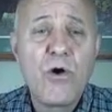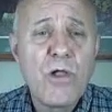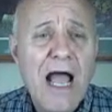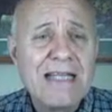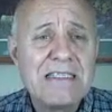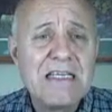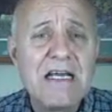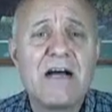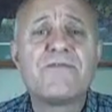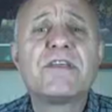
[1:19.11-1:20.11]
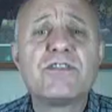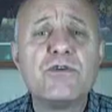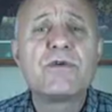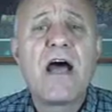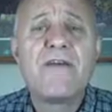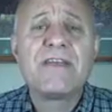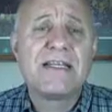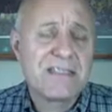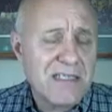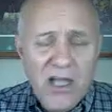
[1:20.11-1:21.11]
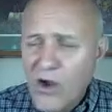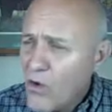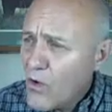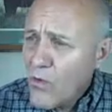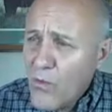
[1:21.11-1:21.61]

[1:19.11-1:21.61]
whole idea of the two covenants.